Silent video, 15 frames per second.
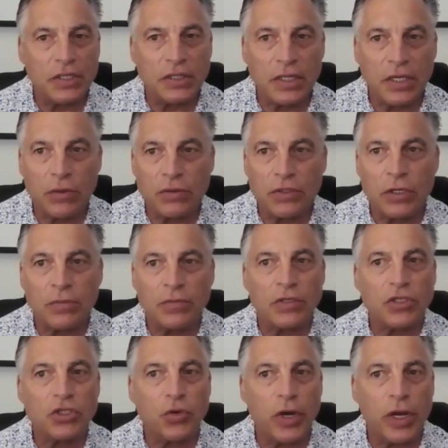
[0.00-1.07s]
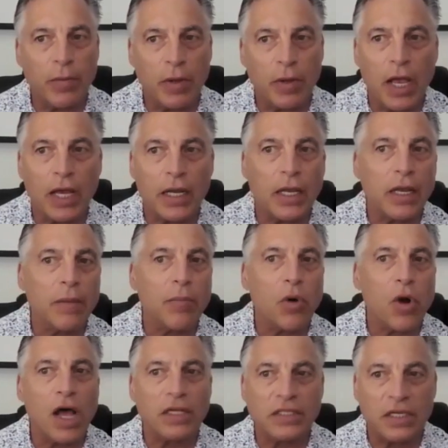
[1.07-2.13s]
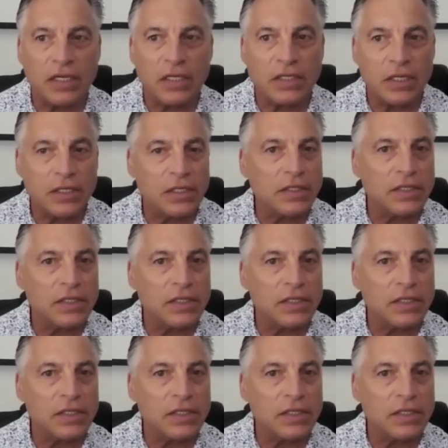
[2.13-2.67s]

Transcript: in terms of streamlining processes